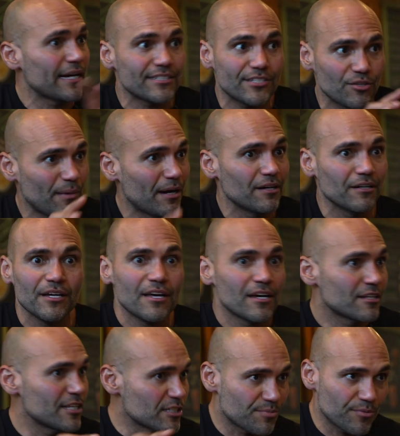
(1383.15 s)
I can tell you about
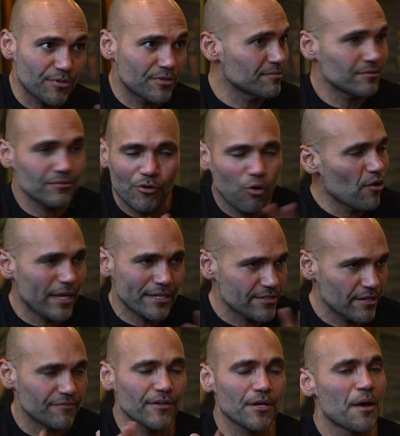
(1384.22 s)
clicks for all that
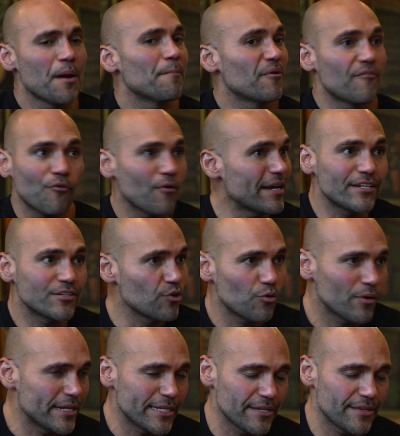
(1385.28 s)
stuff. Before, I didn't
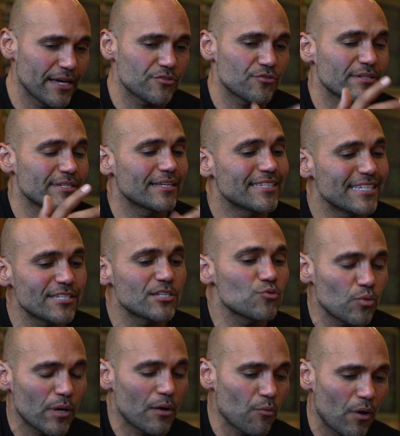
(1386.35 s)
know any of that. So I said, this is
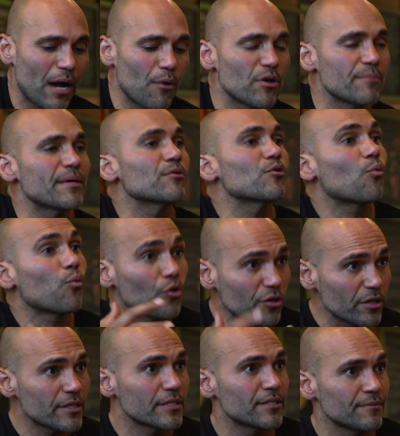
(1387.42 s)
what I want. I want to be able to
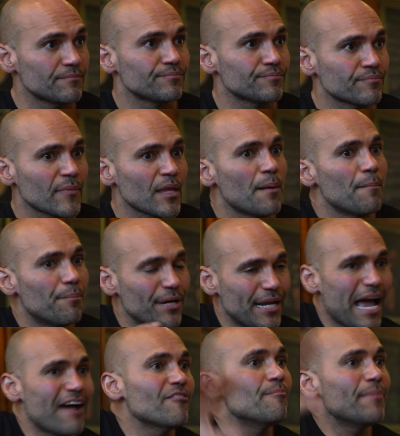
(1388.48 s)
work, but
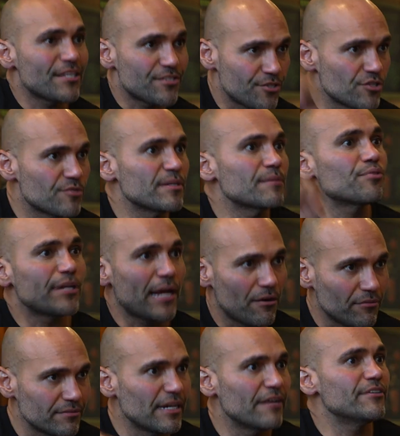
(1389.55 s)
have a message being put
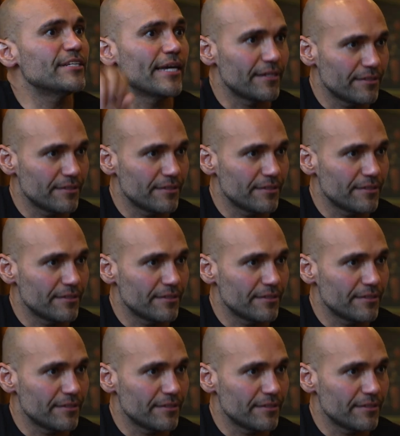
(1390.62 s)
out every day.